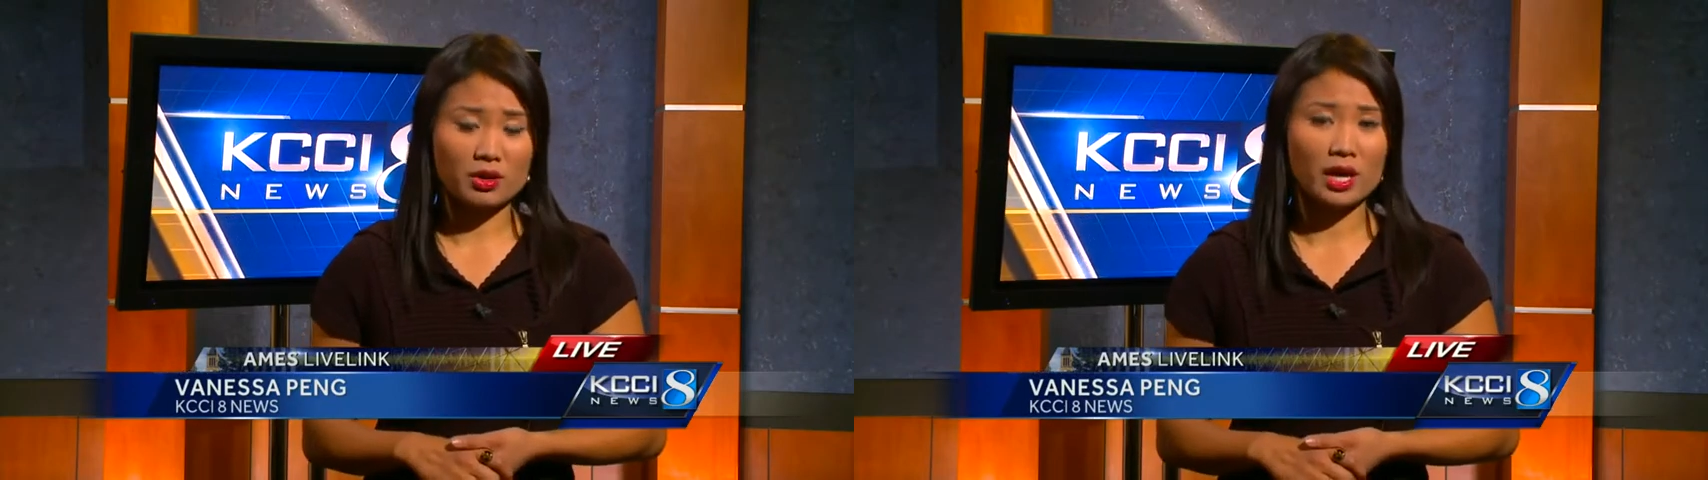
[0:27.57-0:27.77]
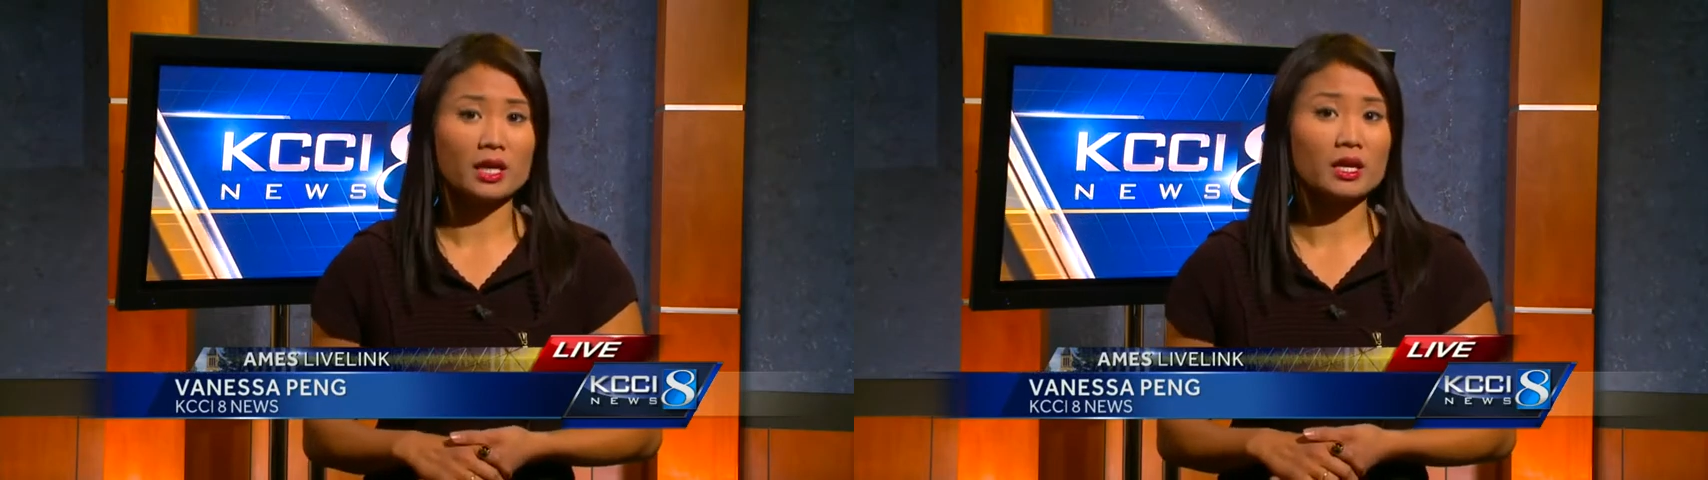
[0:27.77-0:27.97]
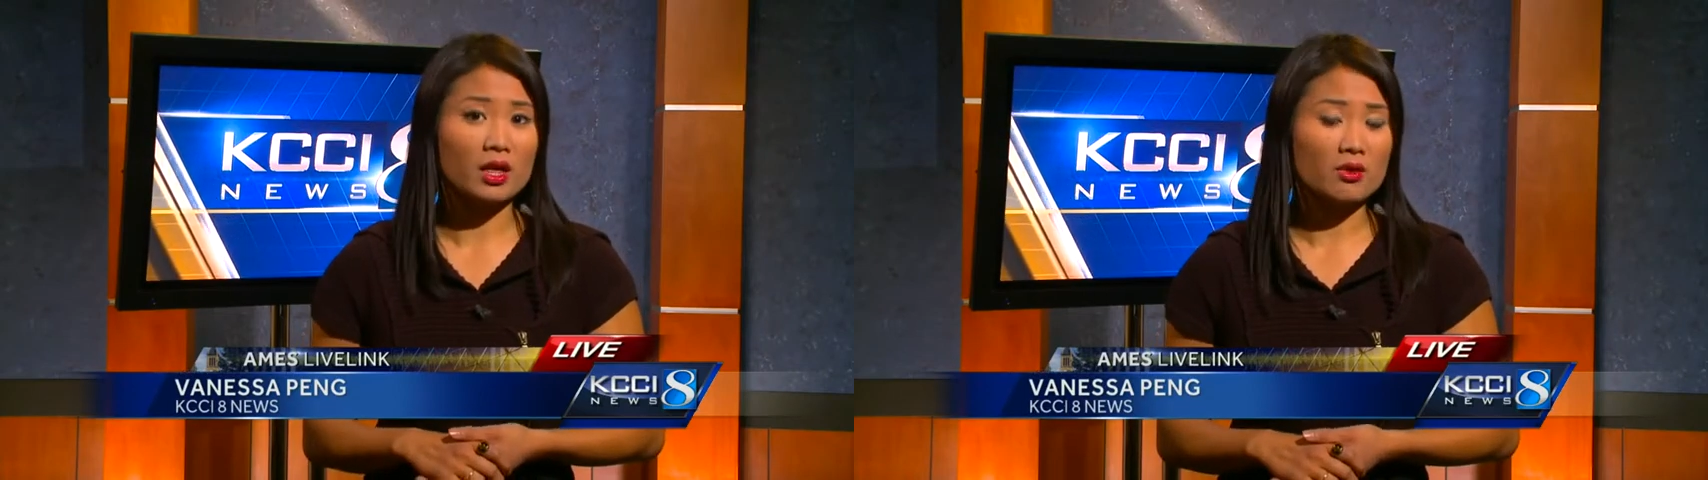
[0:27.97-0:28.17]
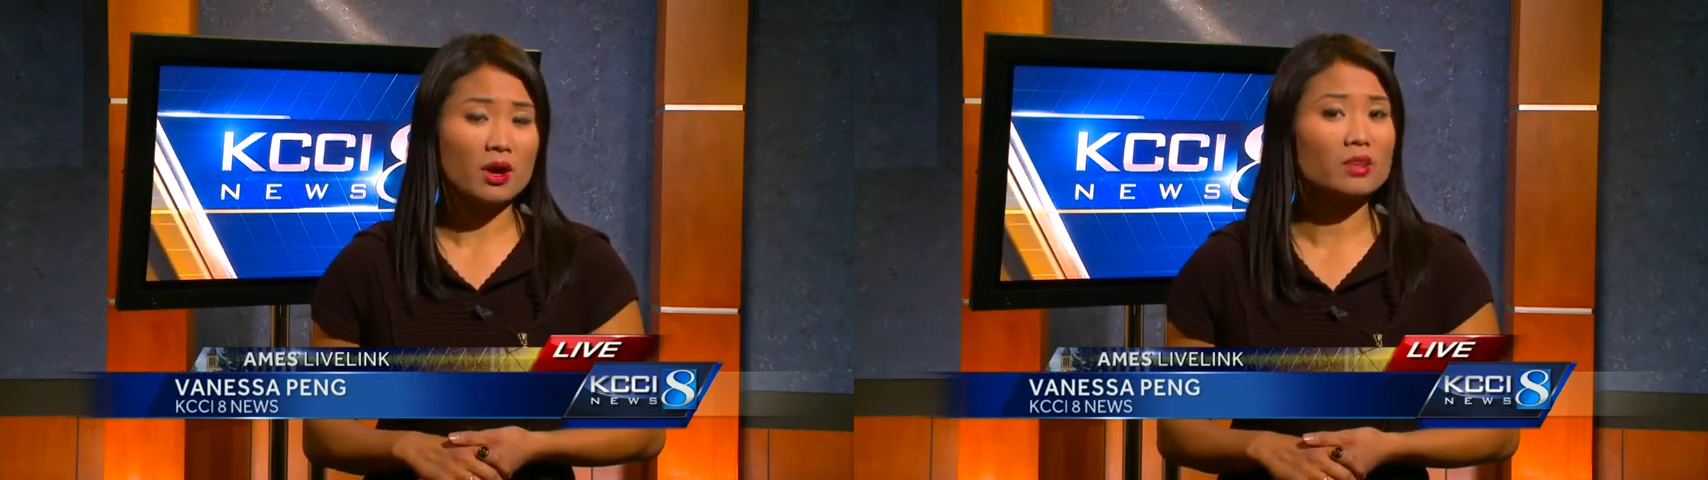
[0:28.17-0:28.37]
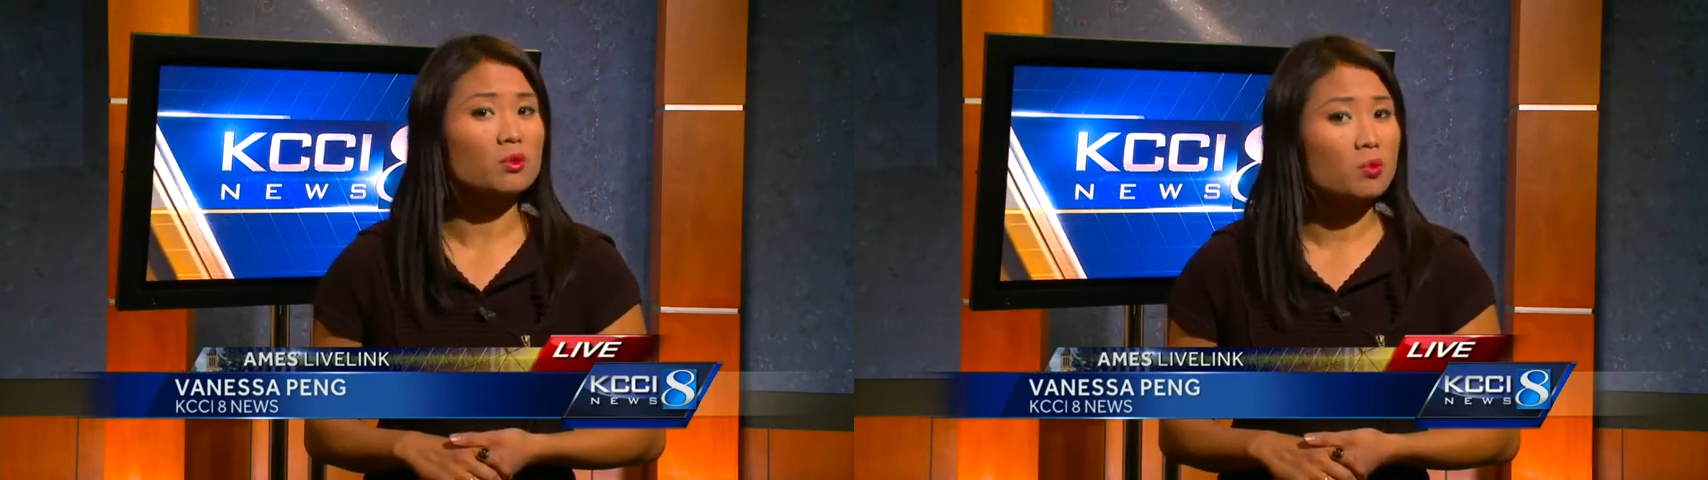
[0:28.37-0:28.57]
and another
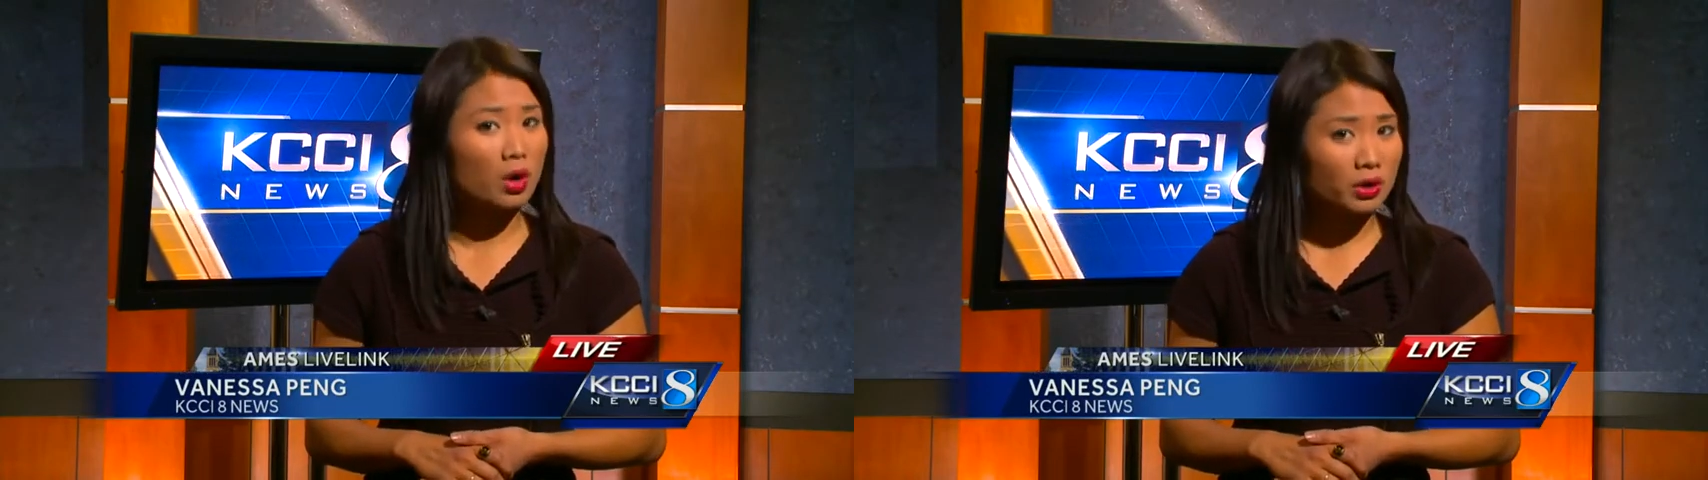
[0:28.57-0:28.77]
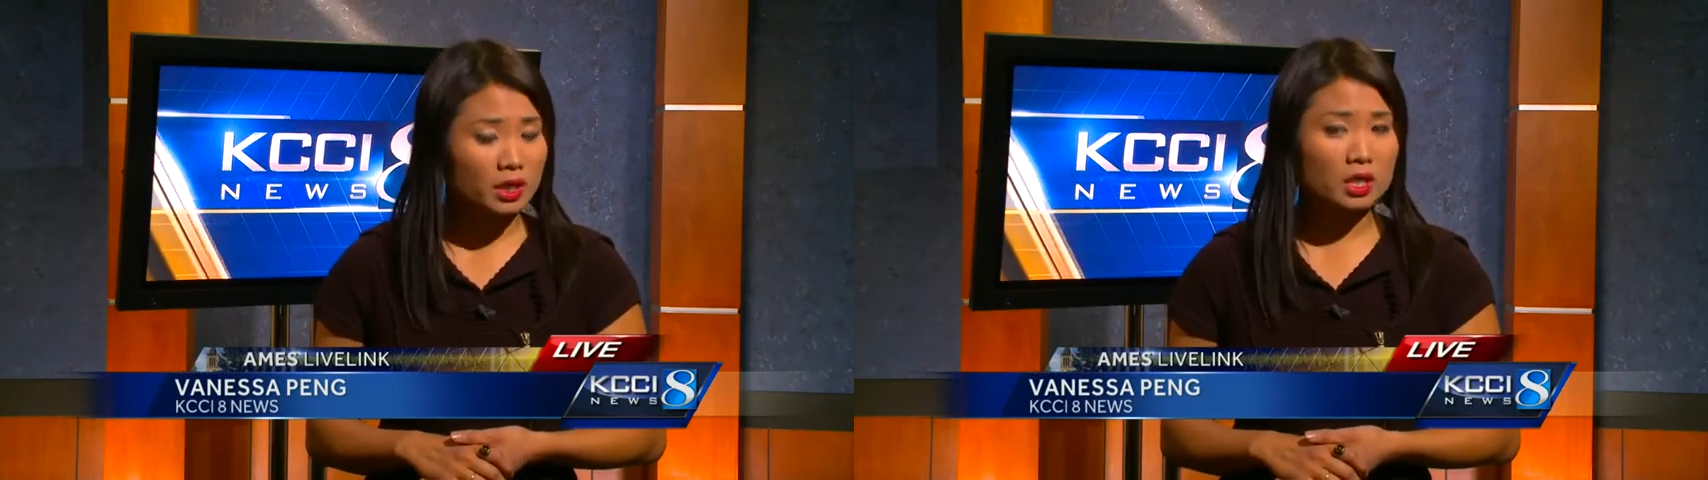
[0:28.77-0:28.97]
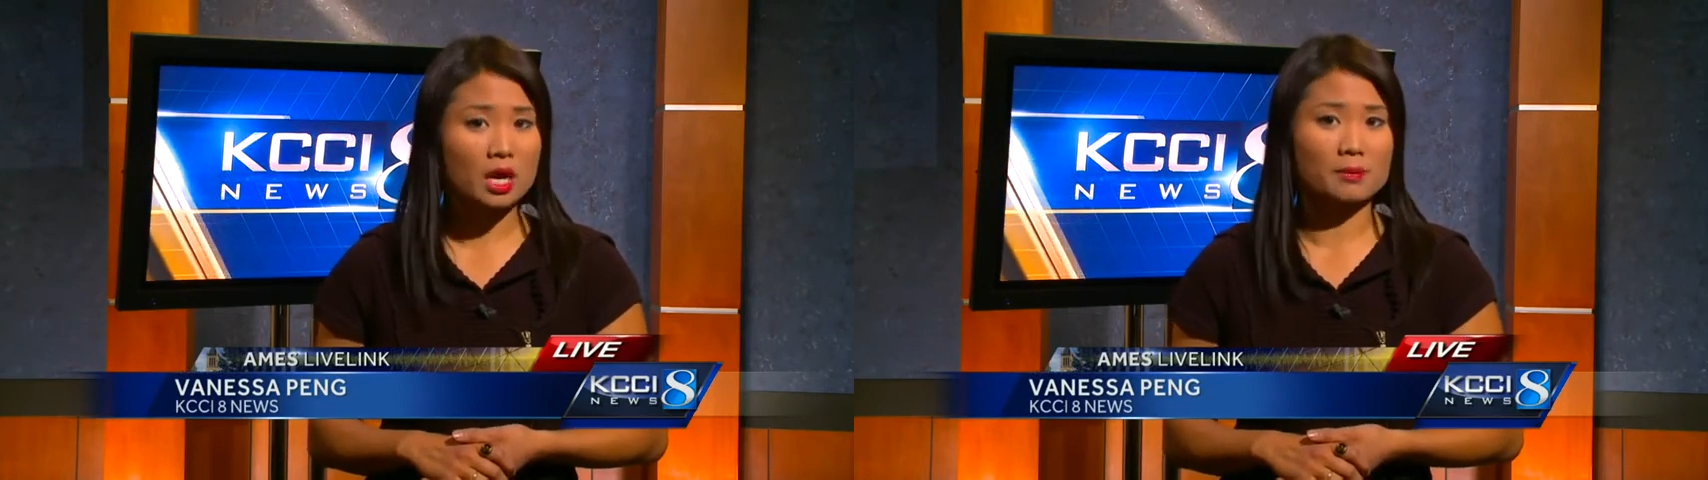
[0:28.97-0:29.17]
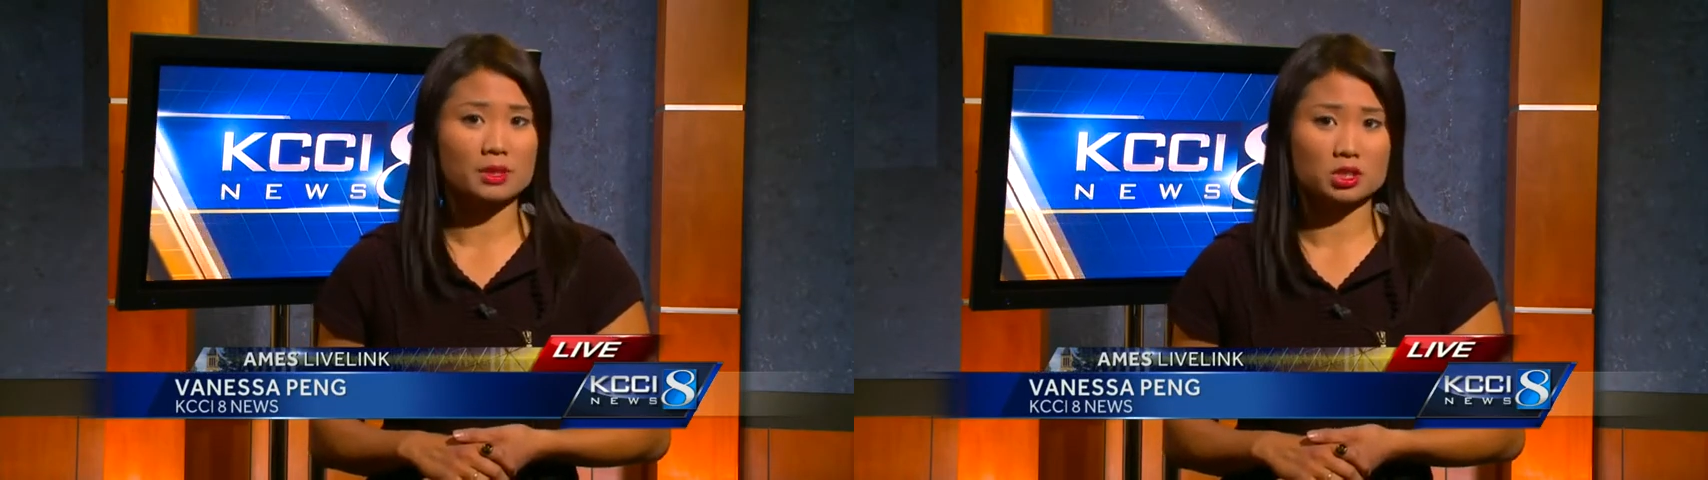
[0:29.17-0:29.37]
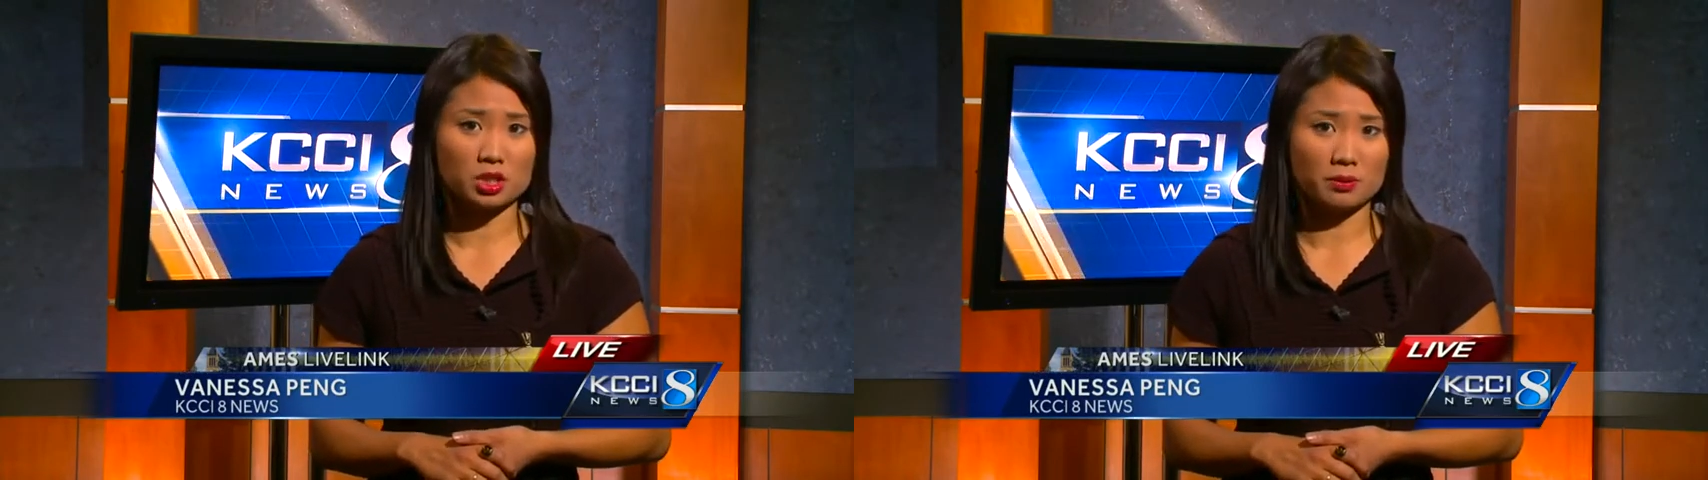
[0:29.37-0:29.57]
at the Walnut Climbing
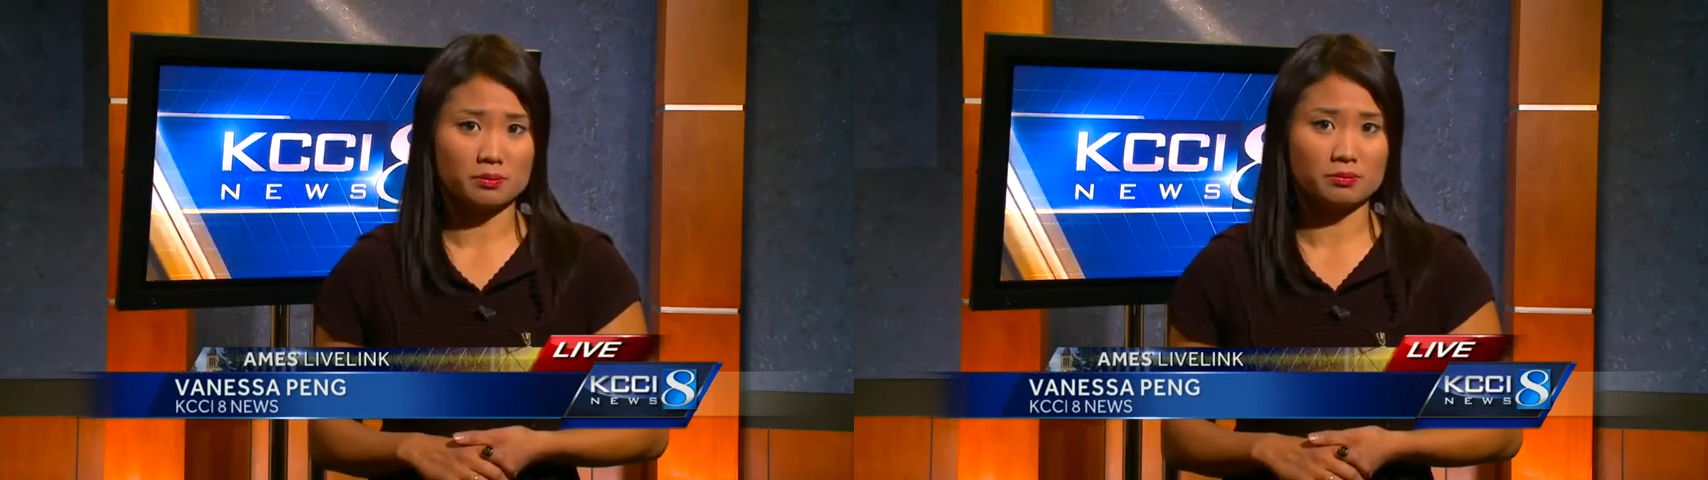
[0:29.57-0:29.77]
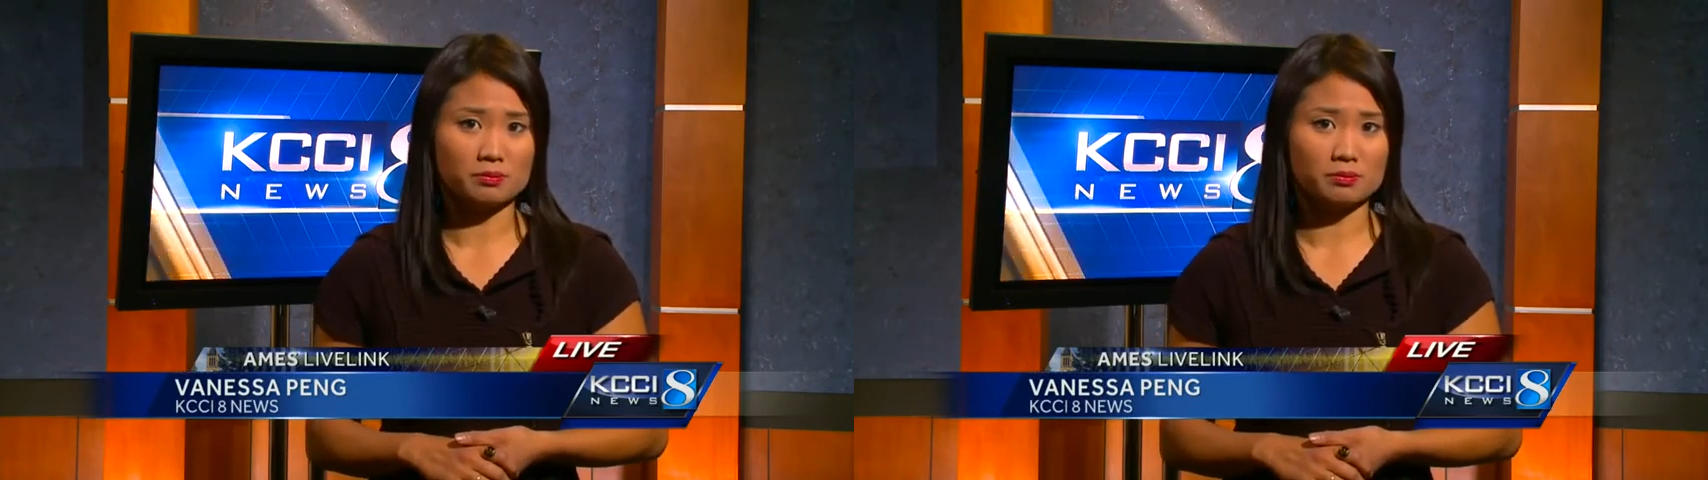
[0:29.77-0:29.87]
Gym.